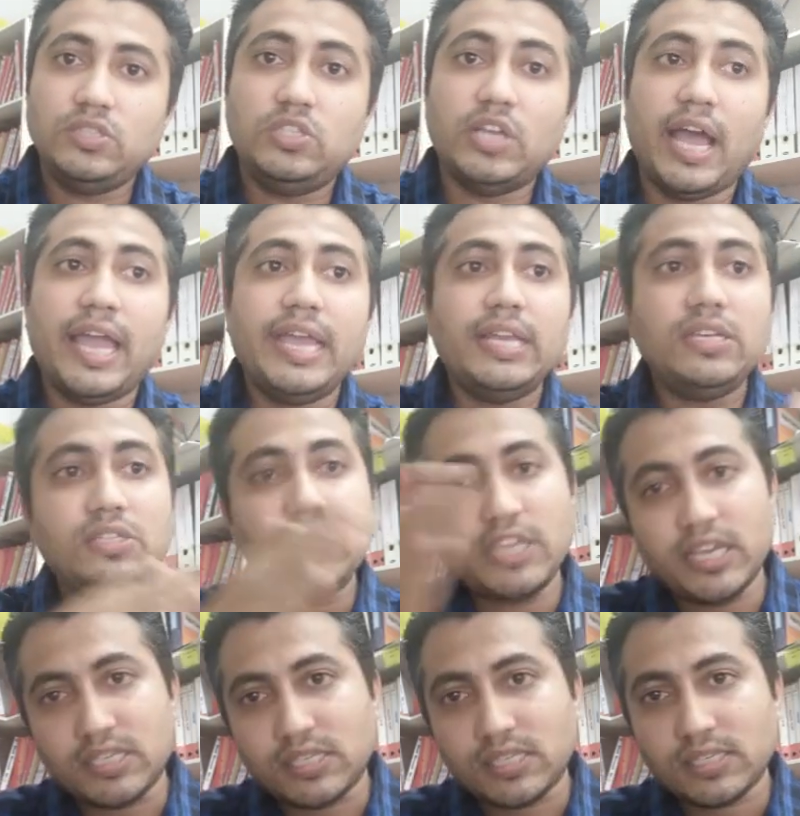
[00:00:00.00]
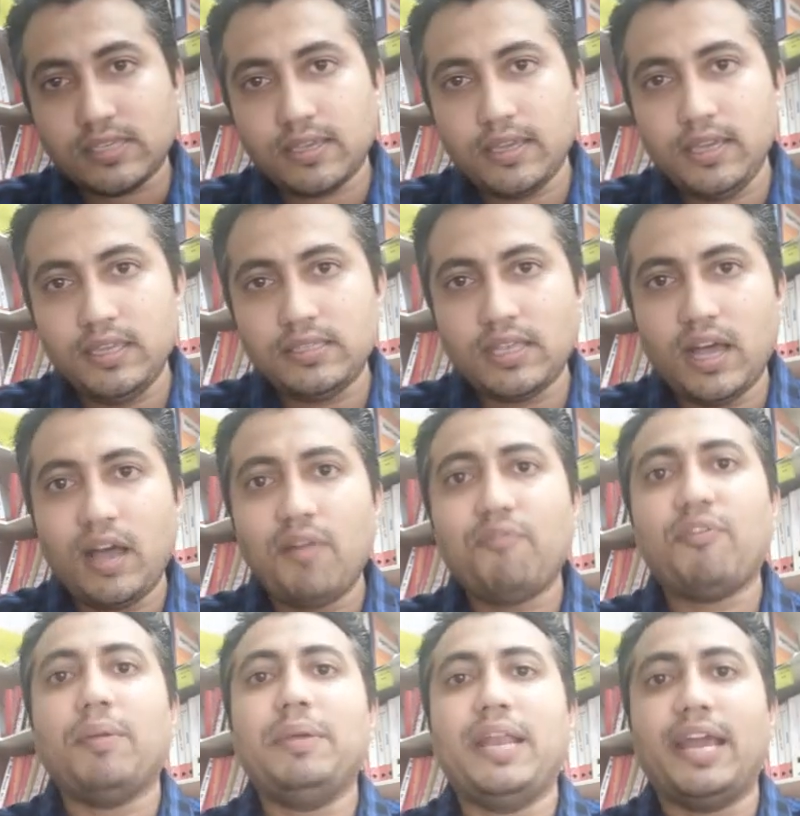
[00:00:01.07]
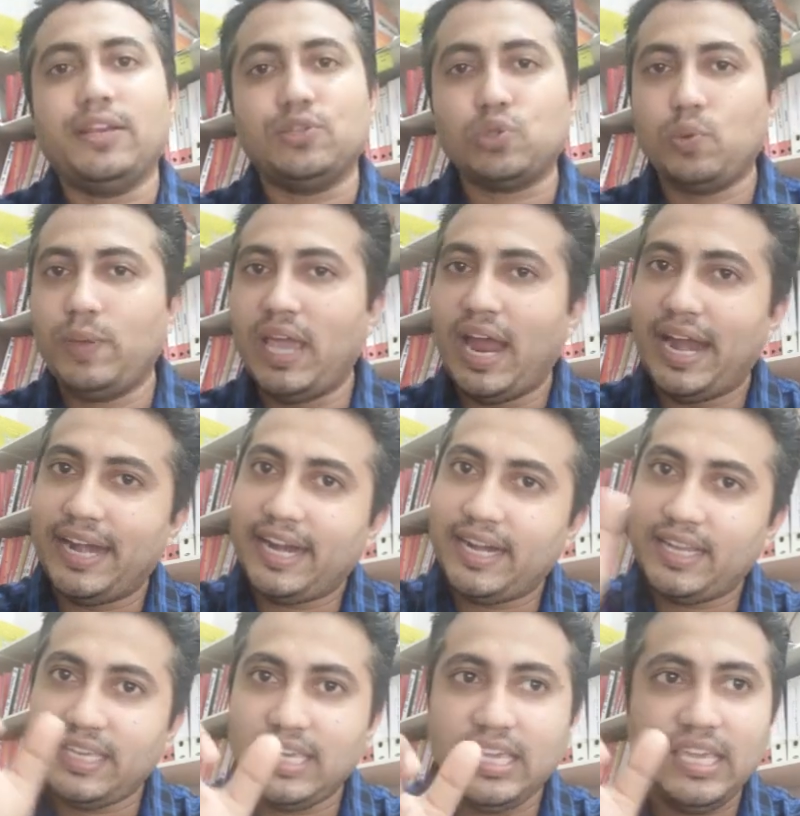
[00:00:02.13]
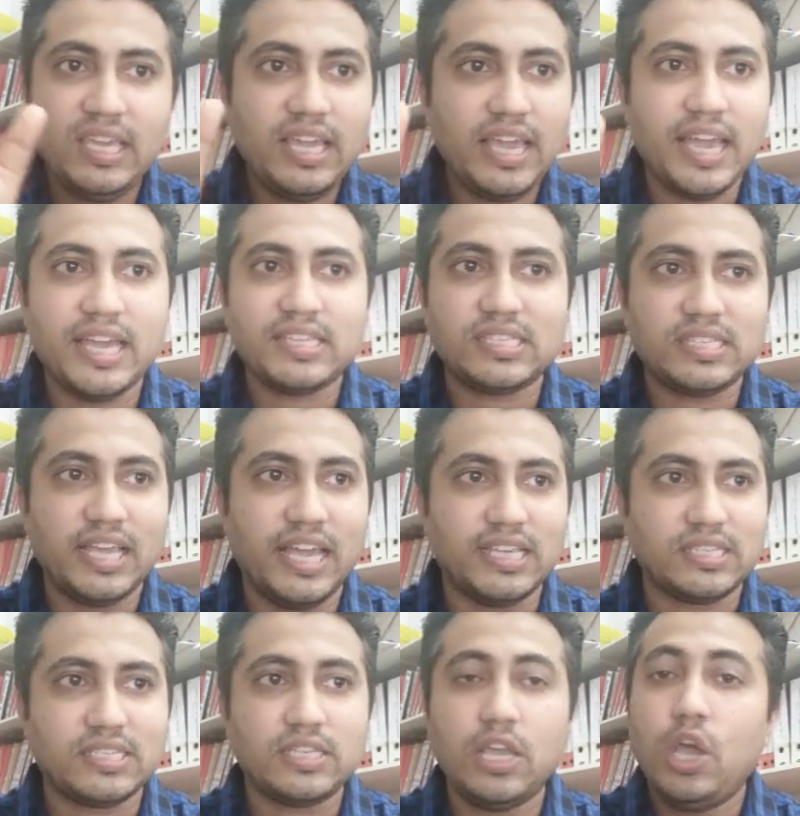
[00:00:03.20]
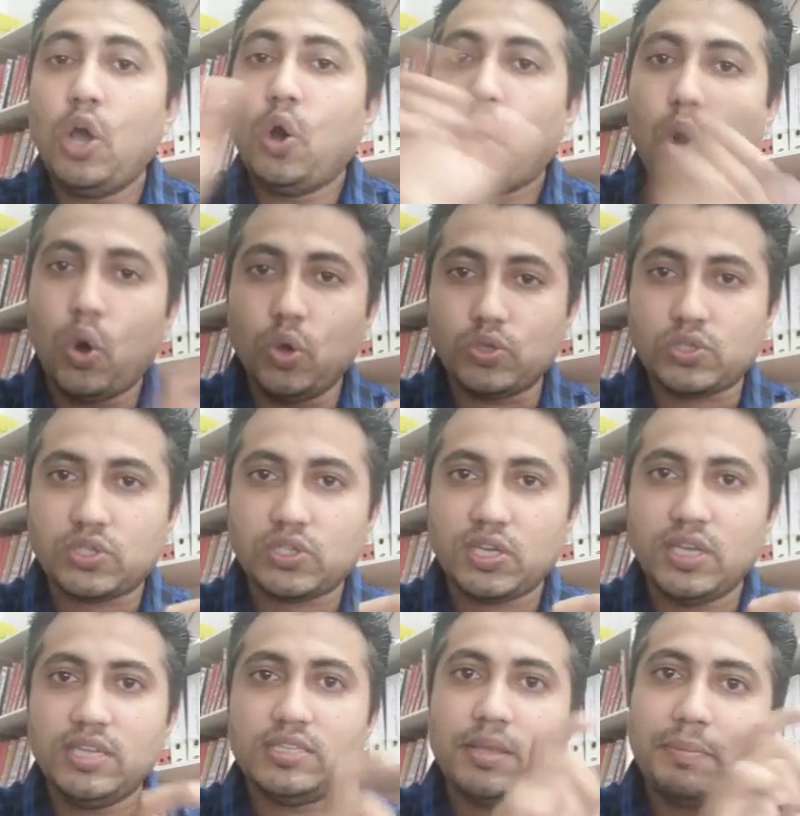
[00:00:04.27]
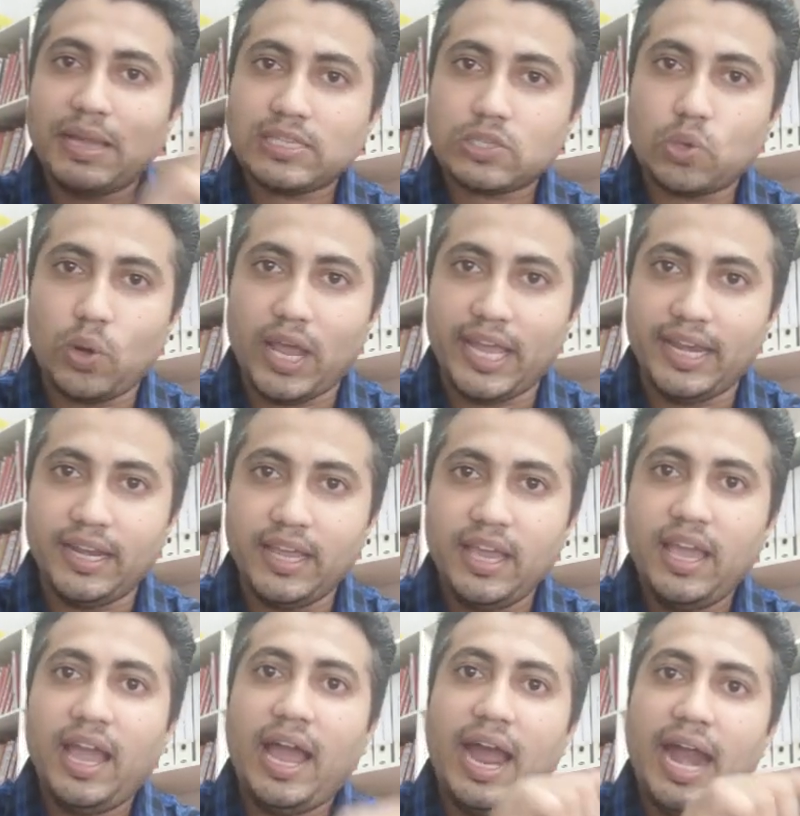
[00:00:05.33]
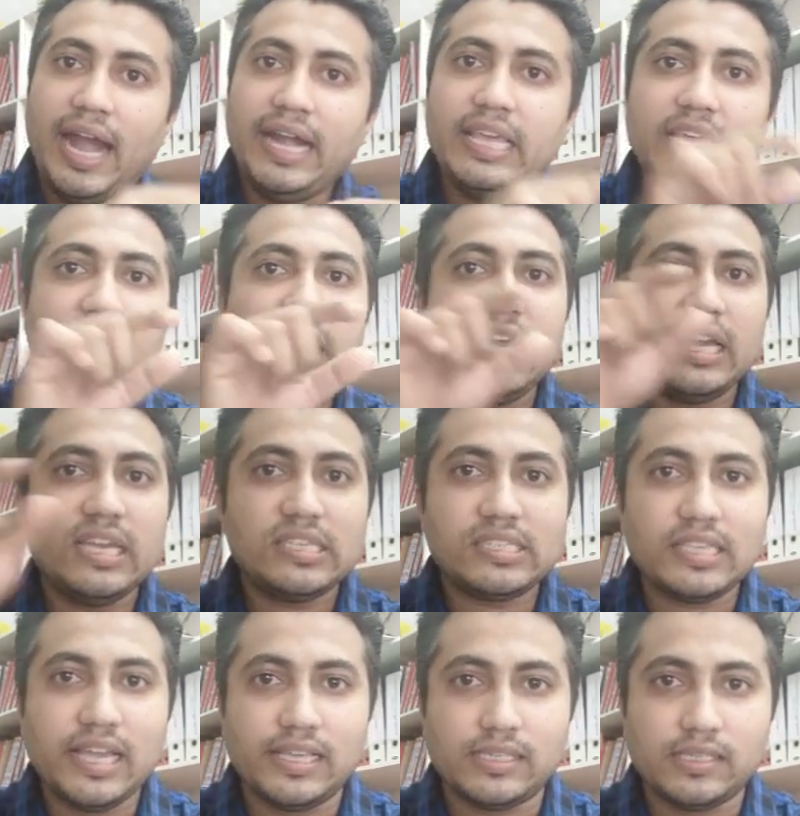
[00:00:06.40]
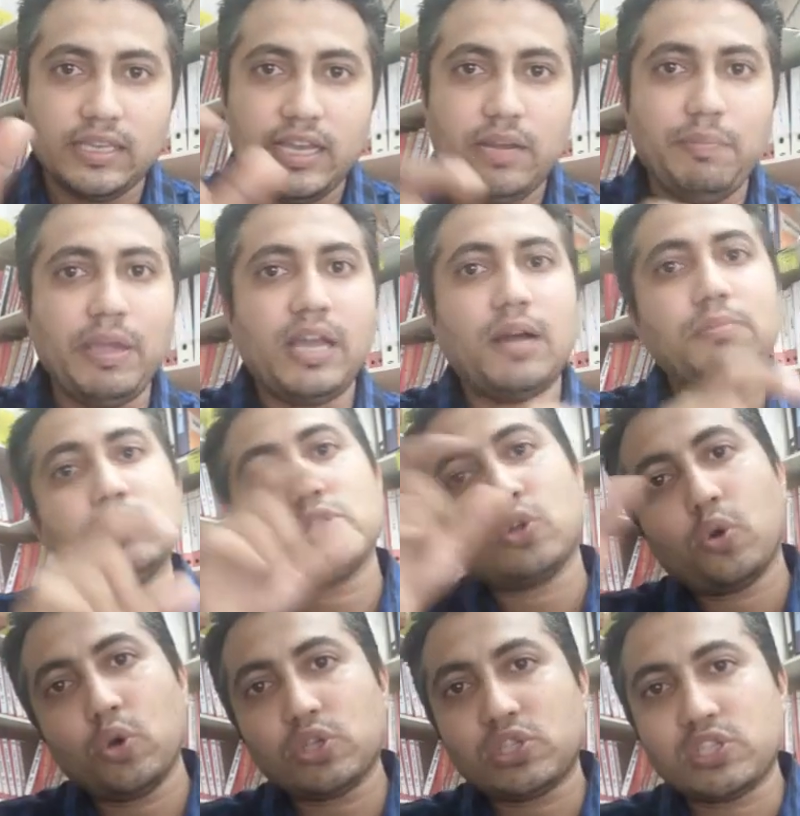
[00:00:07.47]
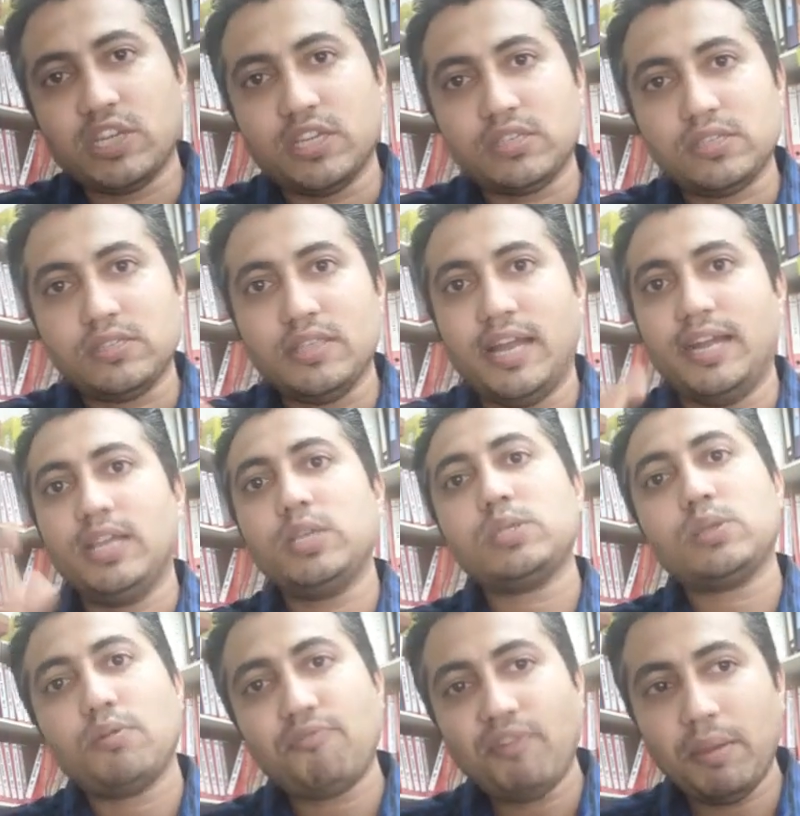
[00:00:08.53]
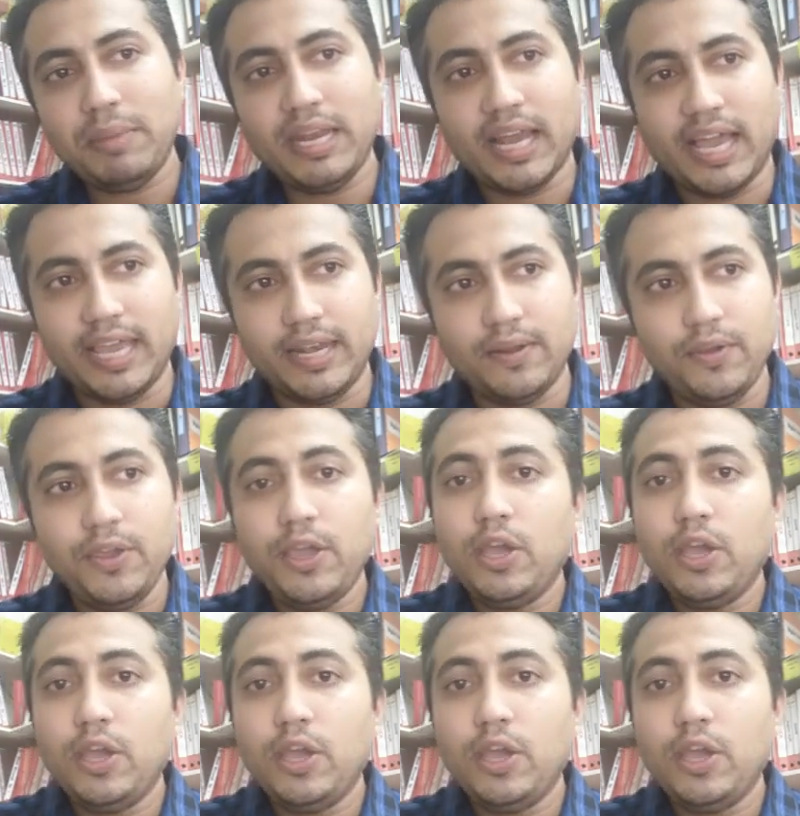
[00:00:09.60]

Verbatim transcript: giantess is a feminine so we added ess host is a masculine add ess it becomes hostess that is feminine